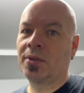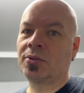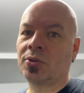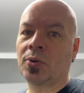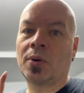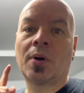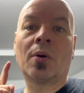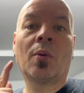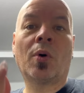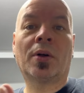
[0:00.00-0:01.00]
So
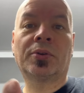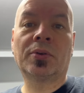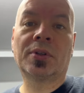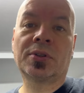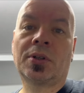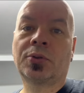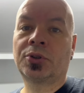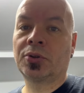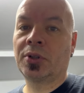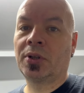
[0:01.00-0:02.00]
what I'll do is I'll
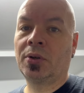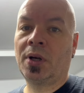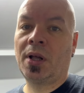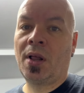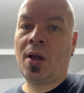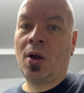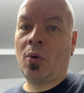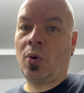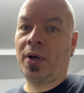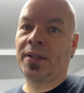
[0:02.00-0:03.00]
show you
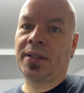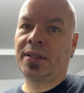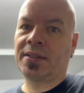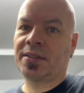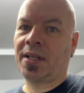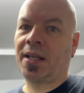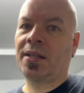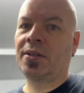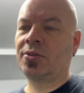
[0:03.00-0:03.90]
what I did instead.